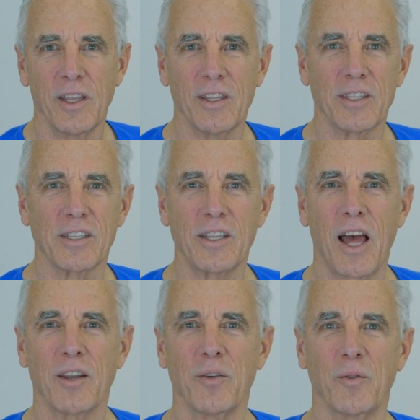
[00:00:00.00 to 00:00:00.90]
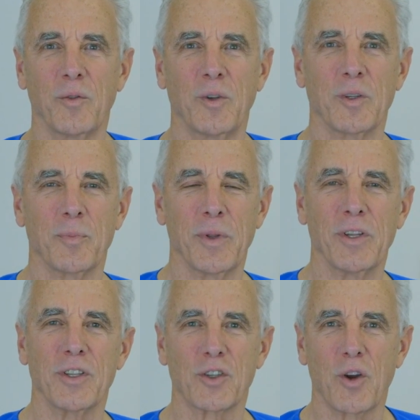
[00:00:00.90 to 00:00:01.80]
This has not
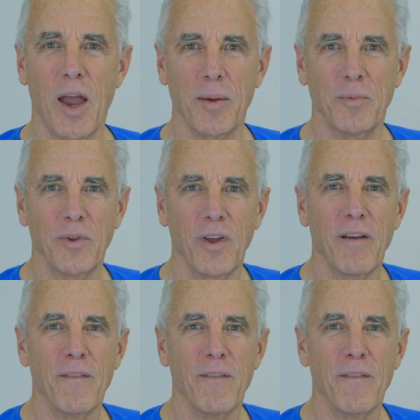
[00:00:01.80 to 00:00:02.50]
been described